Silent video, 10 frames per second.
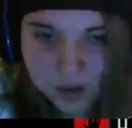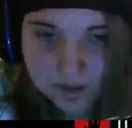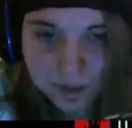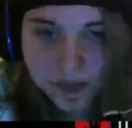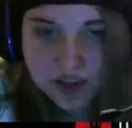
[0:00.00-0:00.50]

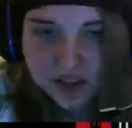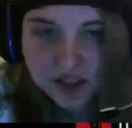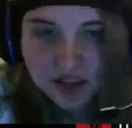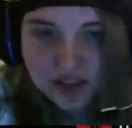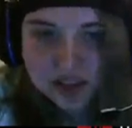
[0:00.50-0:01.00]

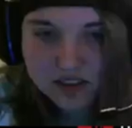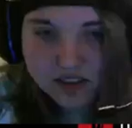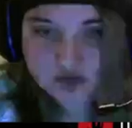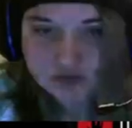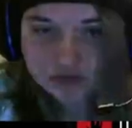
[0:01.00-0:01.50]
Because
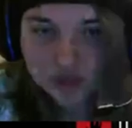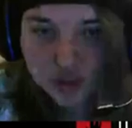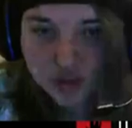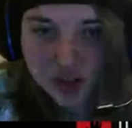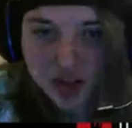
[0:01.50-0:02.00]

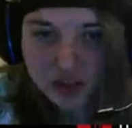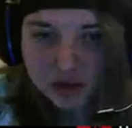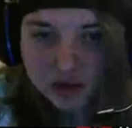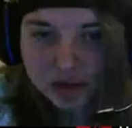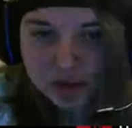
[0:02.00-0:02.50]
shooting games
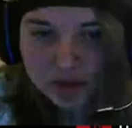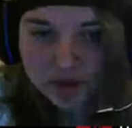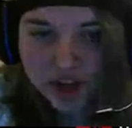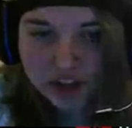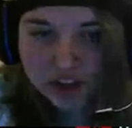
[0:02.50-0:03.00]
make me
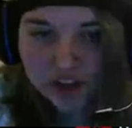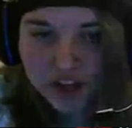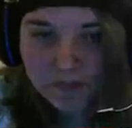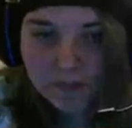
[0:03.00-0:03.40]
rage a lot.